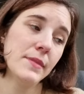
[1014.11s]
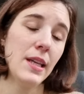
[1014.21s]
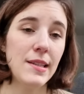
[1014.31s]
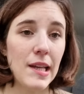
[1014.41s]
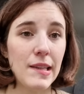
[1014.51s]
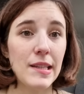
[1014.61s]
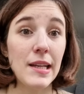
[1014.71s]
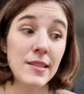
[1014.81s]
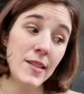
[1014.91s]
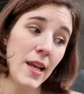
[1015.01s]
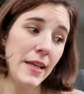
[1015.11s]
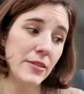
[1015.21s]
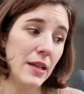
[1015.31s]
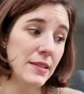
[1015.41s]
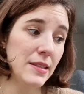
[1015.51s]
It's like that. I still like
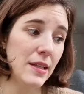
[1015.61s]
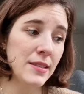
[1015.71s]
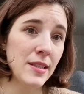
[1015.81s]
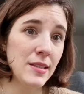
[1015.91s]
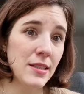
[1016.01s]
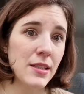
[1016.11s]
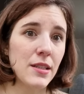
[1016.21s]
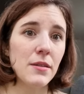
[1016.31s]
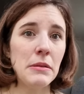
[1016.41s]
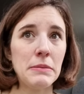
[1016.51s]
the aesthetic,